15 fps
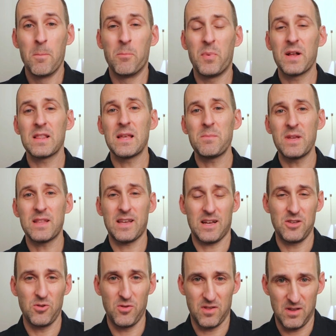But let me tell
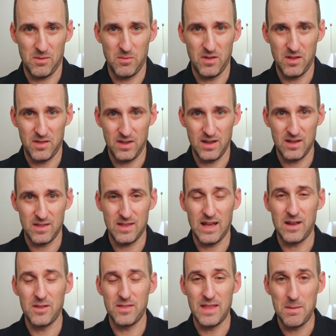you some of the things
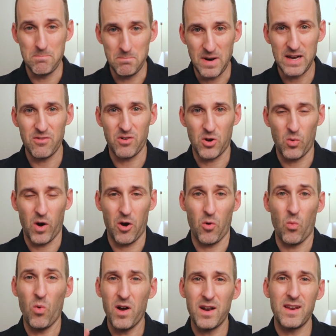that they might require.
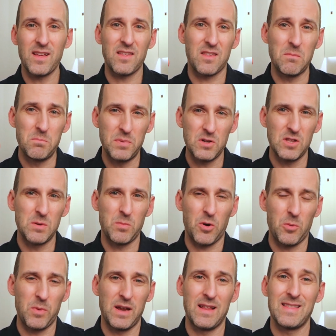One is the building
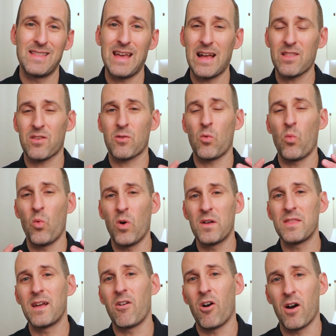permit, and that's the
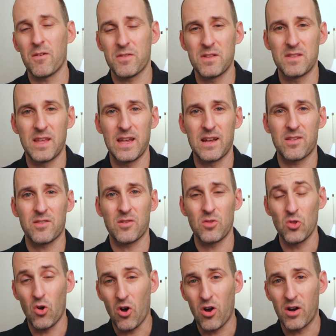one that often takes the
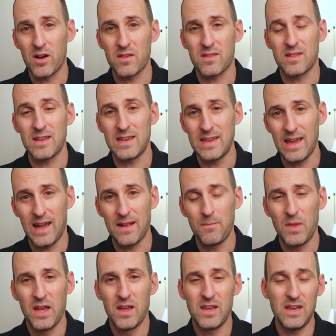longest to get.
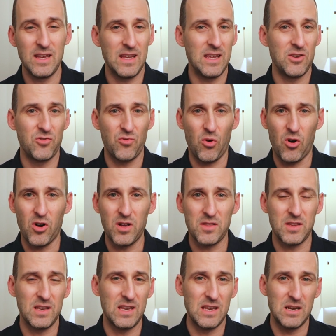You need
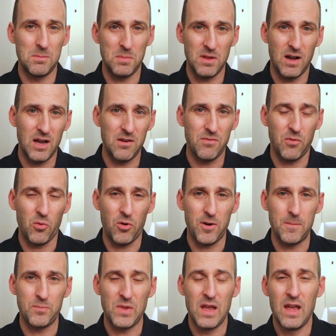drawings, you need to apply for
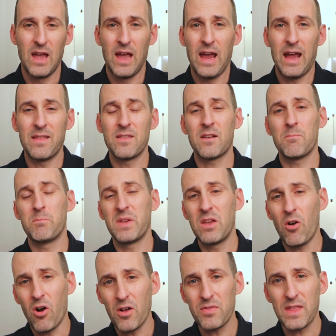it. And then
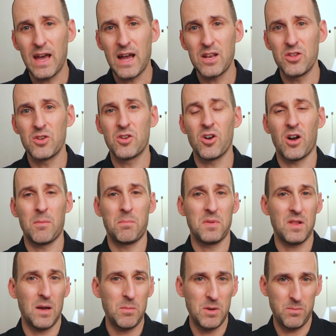beyond that, you got
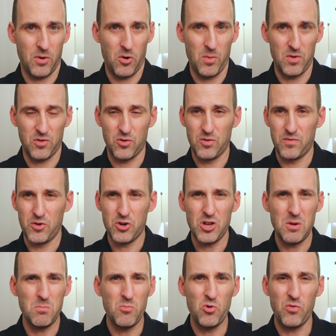plumbing permits. So if you're
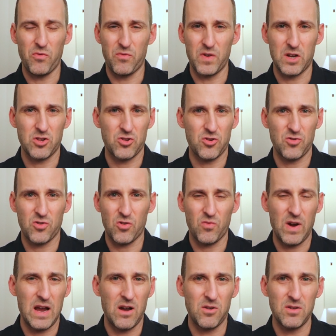gonna move fixtures
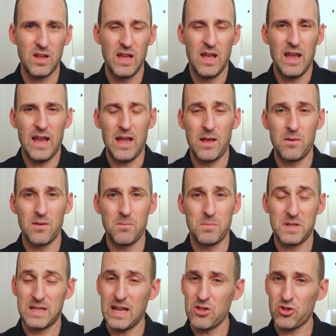around and
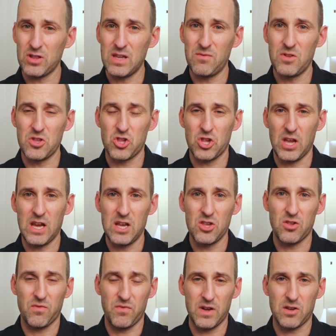potentially even
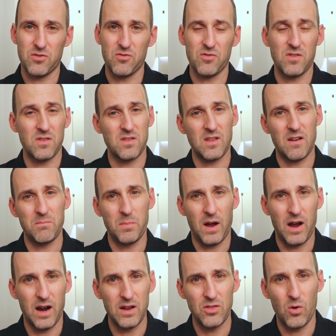change fixtures and stuff
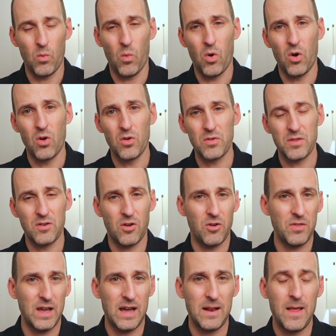behind the walls and
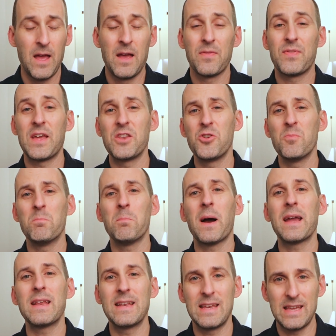all that, then you
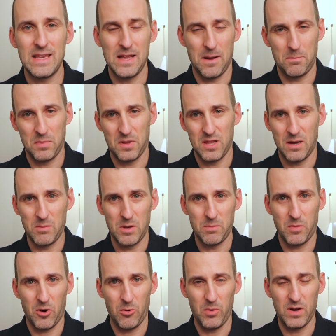might need a plumbing
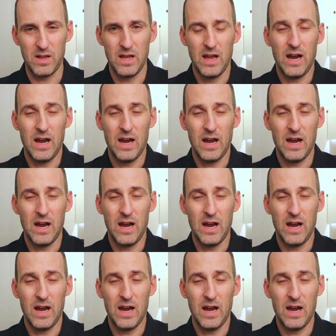permit.